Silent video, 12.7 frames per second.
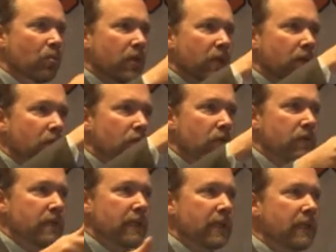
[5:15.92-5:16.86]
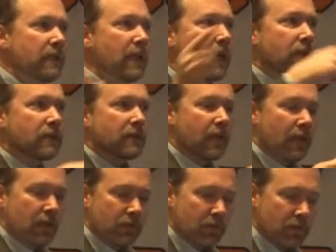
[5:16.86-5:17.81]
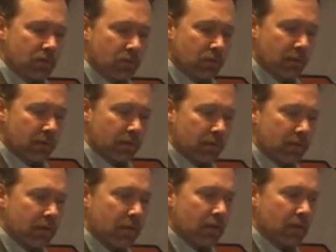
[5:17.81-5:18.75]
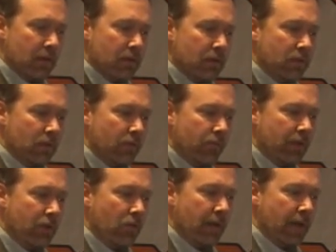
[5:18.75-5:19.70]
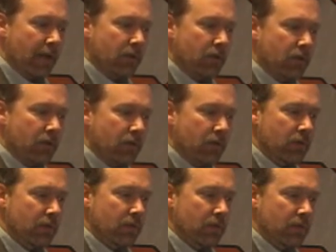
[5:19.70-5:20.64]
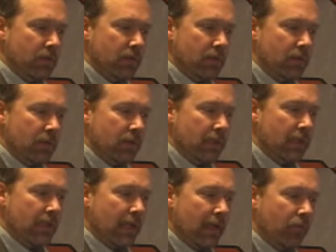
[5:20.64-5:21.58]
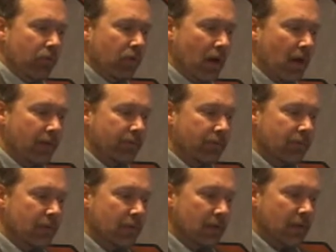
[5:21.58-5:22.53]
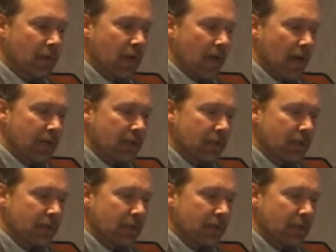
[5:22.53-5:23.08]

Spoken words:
we could use the index to answer this query. Because if I go back to this TK prof, I